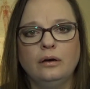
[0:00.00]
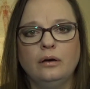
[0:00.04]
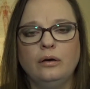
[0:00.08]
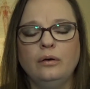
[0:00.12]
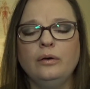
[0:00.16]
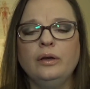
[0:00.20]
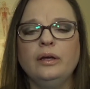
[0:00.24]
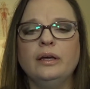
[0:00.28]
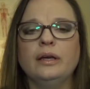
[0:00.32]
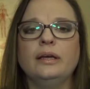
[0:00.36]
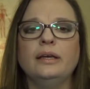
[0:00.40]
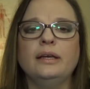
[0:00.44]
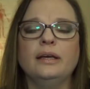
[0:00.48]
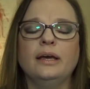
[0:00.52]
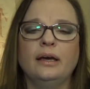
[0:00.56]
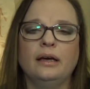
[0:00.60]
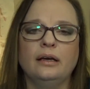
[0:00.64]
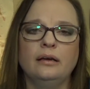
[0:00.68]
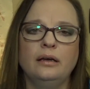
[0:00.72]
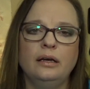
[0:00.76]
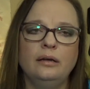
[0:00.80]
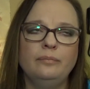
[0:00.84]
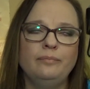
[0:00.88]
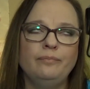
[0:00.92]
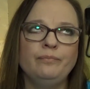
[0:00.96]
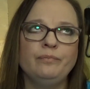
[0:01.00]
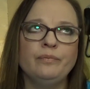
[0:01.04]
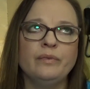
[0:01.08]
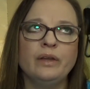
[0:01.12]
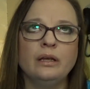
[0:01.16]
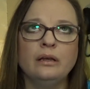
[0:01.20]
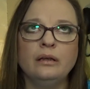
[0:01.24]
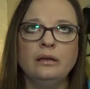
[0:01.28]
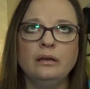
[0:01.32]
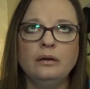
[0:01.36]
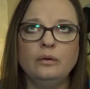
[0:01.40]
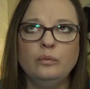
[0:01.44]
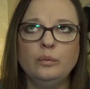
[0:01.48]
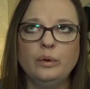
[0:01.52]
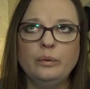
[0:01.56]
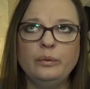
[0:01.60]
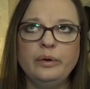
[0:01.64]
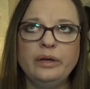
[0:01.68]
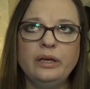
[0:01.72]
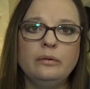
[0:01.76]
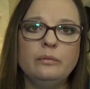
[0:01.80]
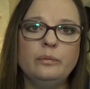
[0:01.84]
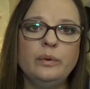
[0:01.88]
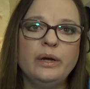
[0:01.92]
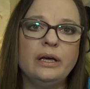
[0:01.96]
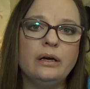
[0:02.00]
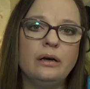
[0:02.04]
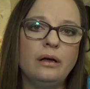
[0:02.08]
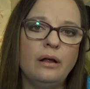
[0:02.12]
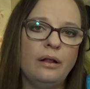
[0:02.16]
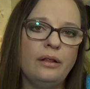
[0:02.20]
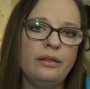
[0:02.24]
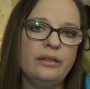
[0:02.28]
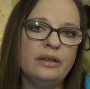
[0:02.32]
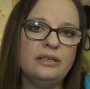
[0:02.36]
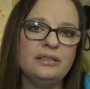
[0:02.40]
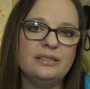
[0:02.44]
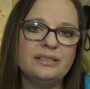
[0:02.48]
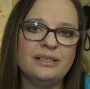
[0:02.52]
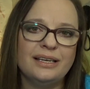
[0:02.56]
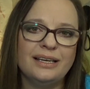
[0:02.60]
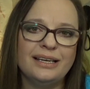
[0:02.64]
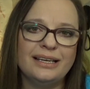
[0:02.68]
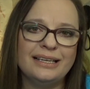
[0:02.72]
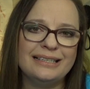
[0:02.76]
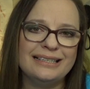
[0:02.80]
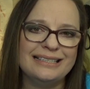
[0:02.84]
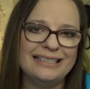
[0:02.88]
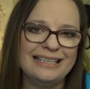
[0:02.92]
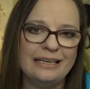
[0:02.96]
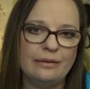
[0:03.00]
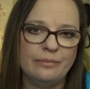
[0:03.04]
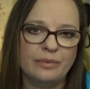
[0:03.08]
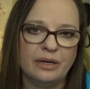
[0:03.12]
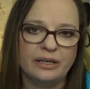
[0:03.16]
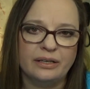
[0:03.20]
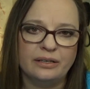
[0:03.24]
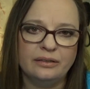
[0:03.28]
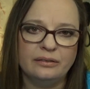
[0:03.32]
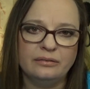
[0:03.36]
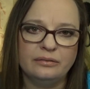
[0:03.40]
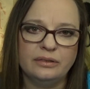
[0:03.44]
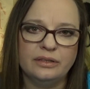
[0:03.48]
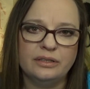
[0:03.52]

Okay, yeah. Well, we call this edema,